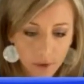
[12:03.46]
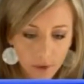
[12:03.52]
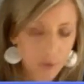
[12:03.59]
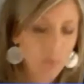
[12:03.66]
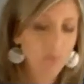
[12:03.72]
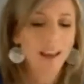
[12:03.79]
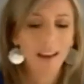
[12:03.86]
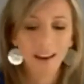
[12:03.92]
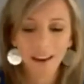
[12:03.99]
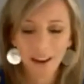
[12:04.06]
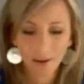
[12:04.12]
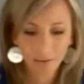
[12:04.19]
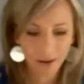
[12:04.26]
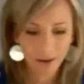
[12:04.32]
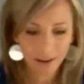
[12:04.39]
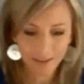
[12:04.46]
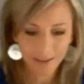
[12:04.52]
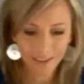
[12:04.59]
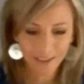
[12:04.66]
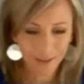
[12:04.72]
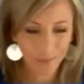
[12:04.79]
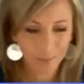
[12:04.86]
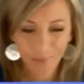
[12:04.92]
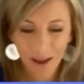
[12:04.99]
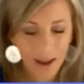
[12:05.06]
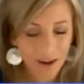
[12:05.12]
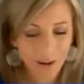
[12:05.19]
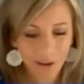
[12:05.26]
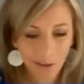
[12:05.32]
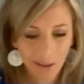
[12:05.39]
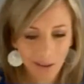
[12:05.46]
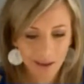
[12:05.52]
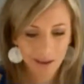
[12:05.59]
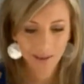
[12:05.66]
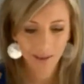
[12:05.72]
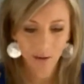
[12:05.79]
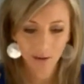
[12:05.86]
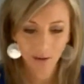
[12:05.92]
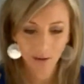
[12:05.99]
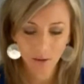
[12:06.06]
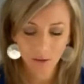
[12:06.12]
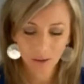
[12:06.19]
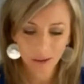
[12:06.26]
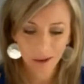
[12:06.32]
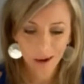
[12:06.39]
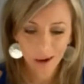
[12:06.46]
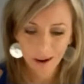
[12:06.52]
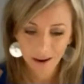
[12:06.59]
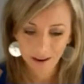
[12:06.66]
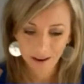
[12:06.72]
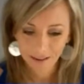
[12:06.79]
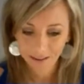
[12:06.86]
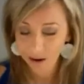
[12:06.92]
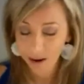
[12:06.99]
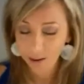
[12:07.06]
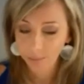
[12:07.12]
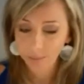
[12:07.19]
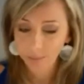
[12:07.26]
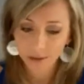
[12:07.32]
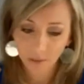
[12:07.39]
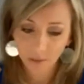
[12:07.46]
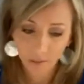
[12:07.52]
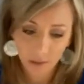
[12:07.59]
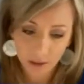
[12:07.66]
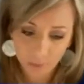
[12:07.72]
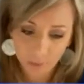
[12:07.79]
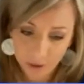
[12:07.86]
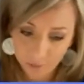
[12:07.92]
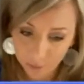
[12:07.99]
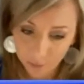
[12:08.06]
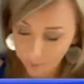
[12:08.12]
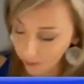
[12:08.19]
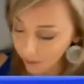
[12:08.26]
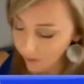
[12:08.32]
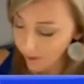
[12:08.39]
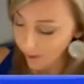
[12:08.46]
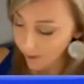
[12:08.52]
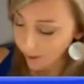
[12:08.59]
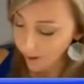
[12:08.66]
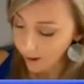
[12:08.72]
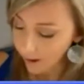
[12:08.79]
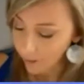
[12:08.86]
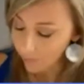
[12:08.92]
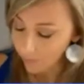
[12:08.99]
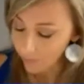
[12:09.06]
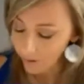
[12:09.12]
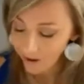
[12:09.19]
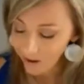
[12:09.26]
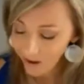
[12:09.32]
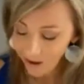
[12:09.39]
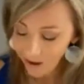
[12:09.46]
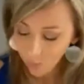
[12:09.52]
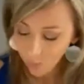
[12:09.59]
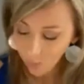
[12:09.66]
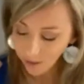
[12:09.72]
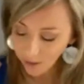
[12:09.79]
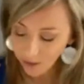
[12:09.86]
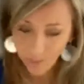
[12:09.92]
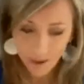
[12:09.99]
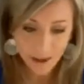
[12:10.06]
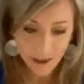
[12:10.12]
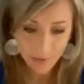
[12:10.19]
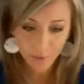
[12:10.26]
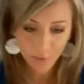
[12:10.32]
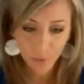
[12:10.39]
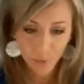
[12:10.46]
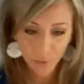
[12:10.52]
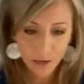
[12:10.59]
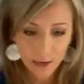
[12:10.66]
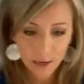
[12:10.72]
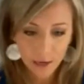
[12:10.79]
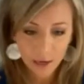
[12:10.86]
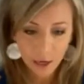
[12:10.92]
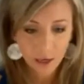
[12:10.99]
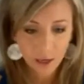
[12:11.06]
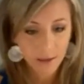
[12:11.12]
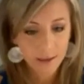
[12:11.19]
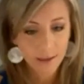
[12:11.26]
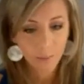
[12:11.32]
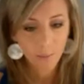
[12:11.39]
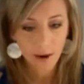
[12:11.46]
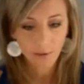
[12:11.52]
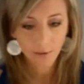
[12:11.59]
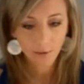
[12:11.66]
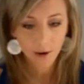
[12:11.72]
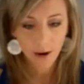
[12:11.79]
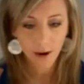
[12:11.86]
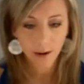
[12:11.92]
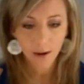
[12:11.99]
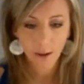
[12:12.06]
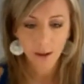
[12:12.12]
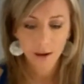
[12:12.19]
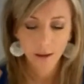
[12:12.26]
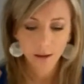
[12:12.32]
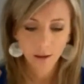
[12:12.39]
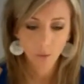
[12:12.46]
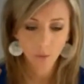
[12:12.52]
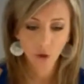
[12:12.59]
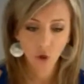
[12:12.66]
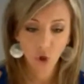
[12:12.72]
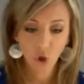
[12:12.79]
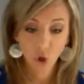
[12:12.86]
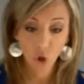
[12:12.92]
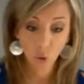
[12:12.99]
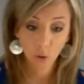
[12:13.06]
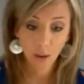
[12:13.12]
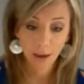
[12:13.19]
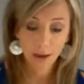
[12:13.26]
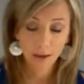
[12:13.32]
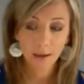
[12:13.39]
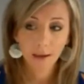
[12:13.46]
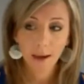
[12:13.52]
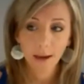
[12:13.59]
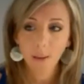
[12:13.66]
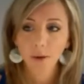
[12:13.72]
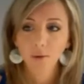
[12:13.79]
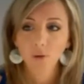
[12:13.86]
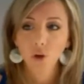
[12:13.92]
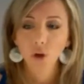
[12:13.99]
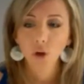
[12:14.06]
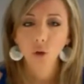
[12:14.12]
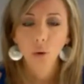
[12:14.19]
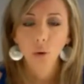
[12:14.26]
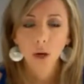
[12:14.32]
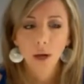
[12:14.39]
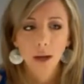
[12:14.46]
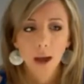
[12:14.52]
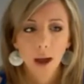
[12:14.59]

so that invite system, I don't know that it's crystal clear. I'm still gonna have to figure that part out. But once you have everyone on here, let's say we have our 9 panelists, or it's 2, like today we have 2.